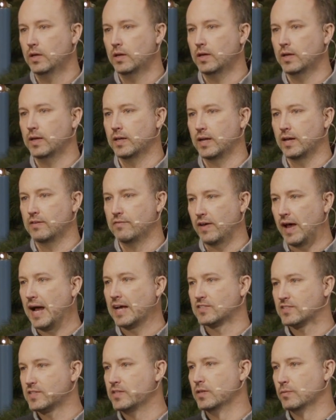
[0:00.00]
And I've
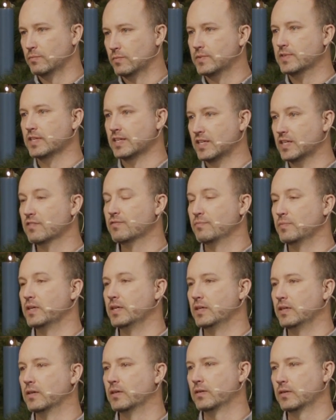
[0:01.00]
asked him to give
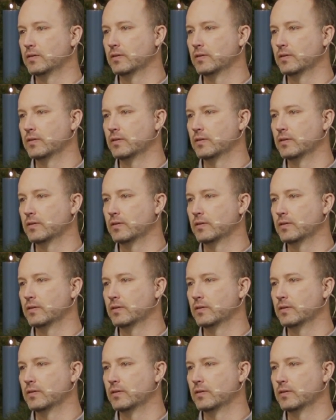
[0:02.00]
me